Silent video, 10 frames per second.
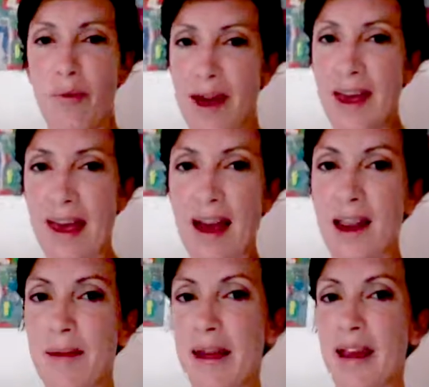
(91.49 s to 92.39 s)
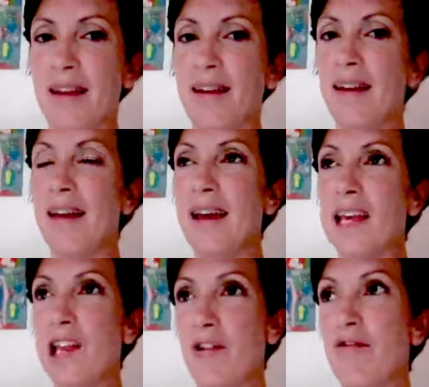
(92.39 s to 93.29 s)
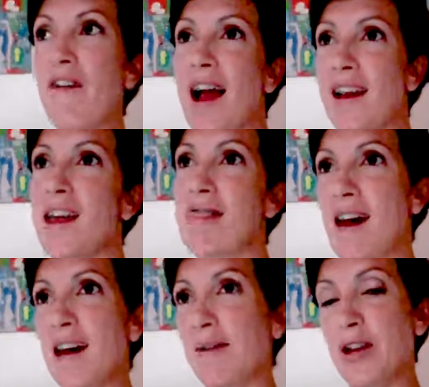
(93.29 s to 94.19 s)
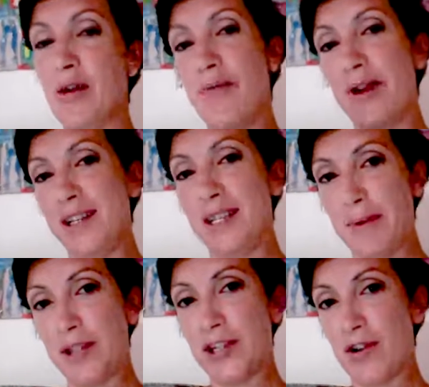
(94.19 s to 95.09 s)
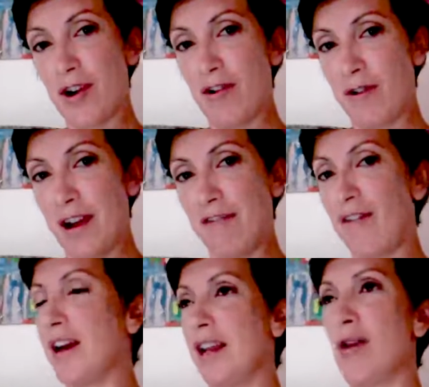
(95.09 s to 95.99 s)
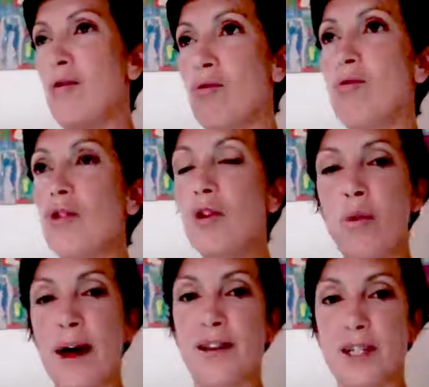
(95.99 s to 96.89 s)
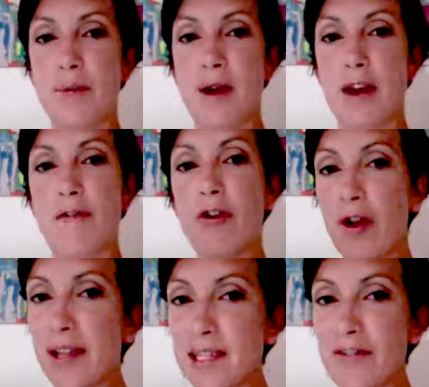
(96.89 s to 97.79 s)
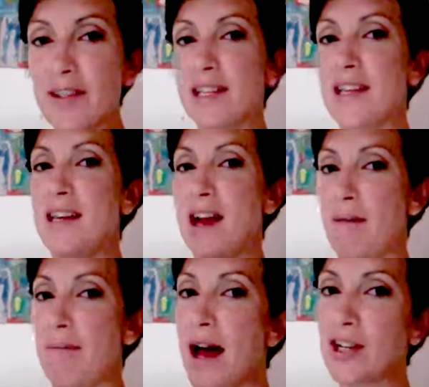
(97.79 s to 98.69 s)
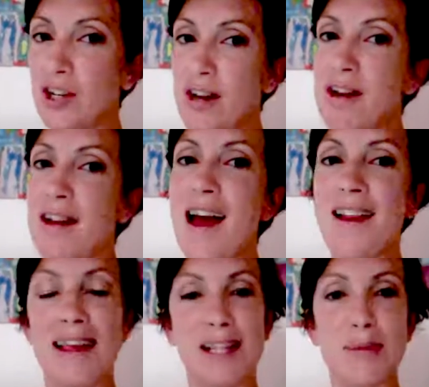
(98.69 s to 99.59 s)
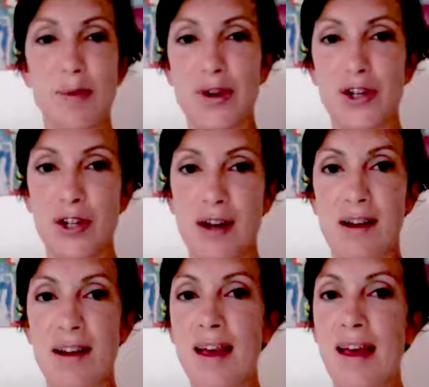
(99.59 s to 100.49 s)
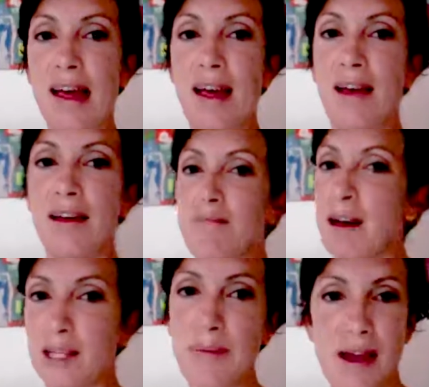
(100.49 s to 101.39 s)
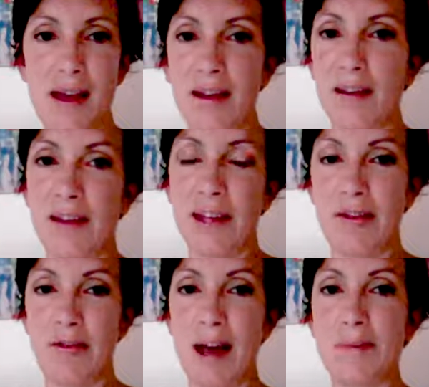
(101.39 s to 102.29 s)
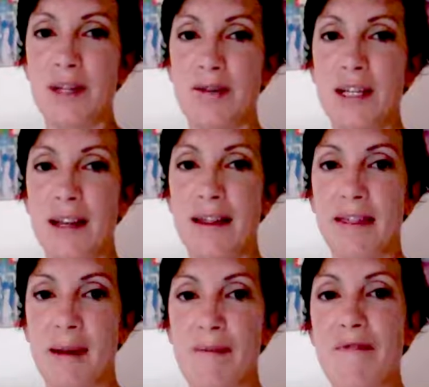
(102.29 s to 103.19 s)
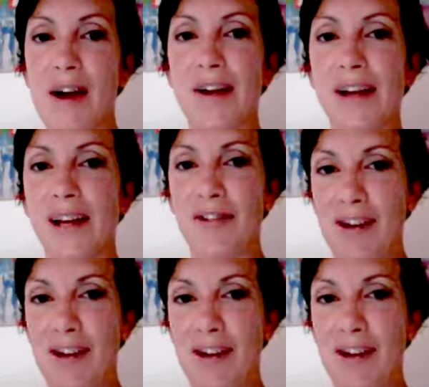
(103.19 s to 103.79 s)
way. And I mean, you know, finding that, you know, pretty deep into your career, finding a whole new wellspring of creativity and passion and inspiration has been, you know, an absolute delight that I'm very